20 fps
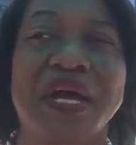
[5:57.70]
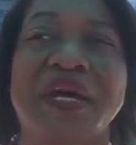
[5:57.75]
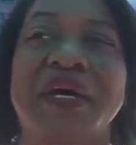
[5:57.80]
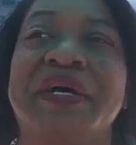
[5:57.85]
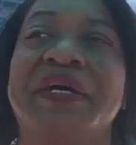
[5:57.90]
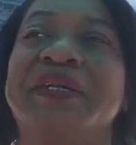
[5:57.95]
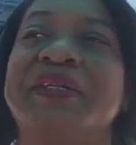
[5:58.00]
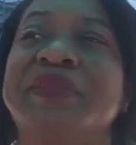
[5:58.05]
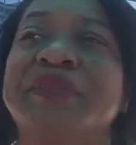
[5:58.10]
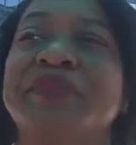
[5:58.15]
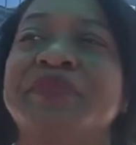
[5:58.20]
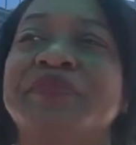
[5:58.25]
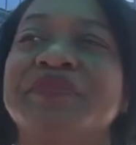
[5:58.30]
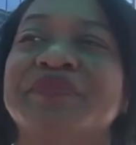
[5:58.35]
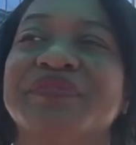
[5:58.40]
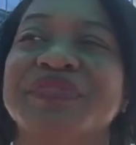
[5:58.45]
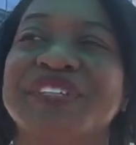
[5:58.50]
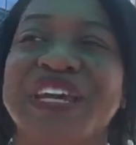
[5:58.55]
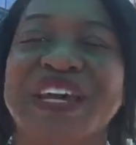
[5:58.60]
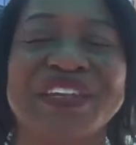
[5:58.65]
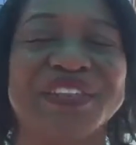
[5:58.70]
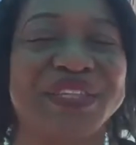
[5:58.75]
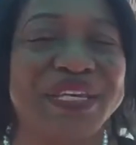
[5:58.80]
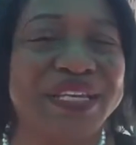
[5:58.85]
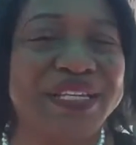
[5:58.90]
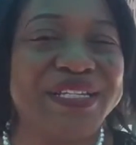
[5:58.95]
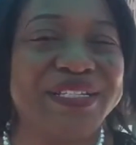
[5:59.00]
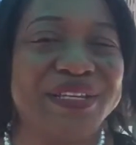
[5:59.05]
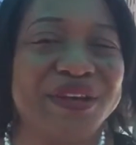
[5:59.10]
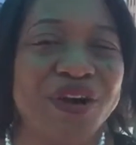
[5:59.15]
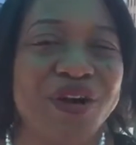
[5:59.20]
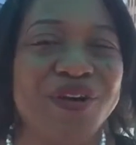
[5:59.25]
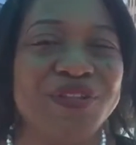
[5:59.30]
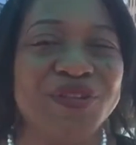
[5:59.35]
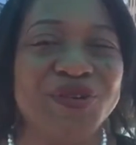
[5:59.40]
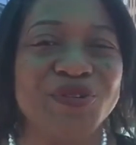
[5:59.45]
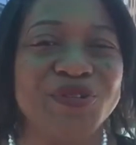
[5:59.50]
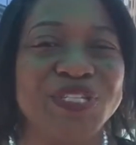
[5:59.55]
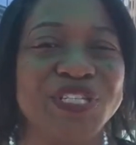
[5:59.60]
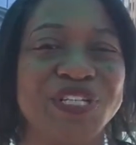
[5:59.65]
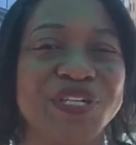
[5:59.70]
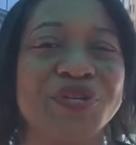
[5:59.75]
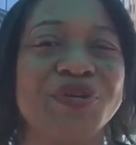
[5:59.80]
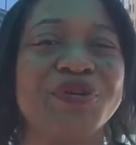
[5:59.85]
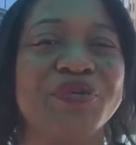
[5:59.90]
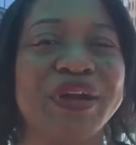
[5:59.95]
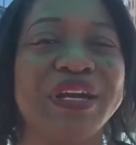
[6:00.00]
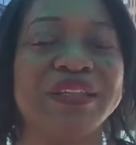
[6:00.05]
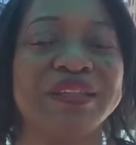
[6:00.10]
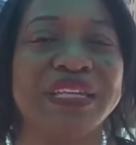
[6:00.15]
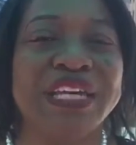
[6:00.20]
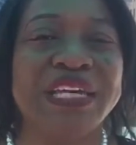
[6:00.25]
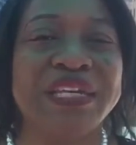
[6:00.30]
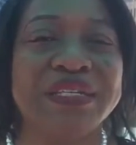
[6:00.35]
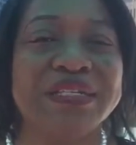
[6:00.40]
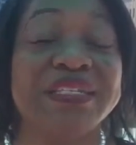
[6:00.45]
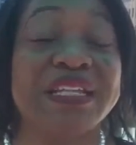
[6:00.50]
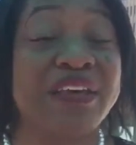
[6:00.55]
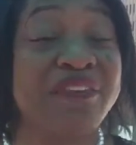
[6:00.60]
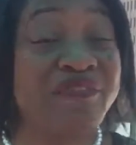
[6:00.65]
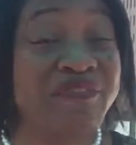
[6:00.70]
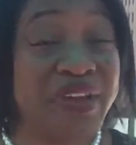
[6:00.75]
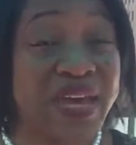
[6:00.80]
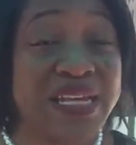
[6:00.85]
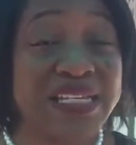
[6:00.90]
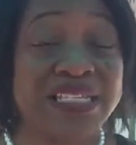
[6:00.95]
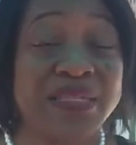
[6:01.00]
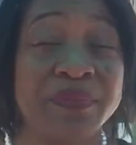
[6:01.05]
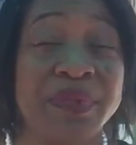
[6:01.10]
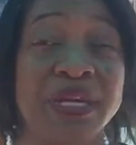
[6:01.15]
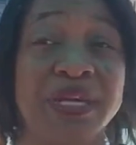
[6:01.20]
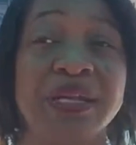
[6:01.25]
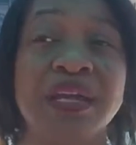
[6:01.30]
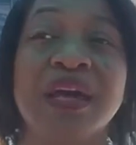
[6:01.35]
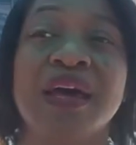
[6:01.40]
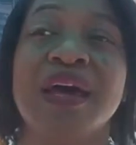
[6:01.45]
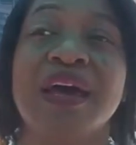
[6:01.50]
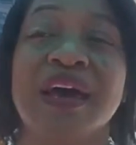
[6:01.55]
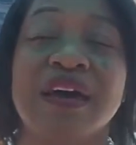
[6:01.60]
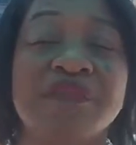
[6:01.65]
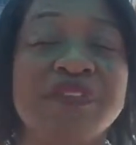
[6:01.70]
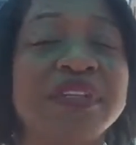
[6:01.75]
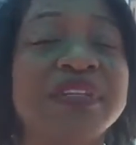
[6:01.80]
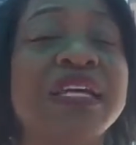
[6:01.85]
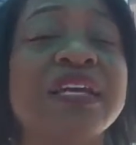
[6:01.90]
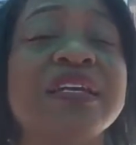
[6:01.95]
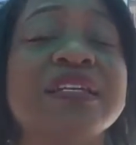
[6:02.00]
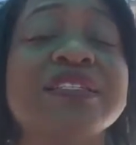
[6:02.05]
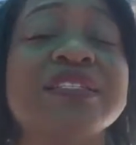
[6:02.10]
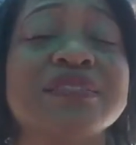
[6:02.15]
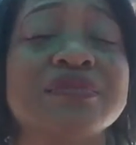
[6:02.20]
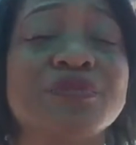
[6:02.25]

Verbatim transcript: um, yeah things all those good great things the investment everything is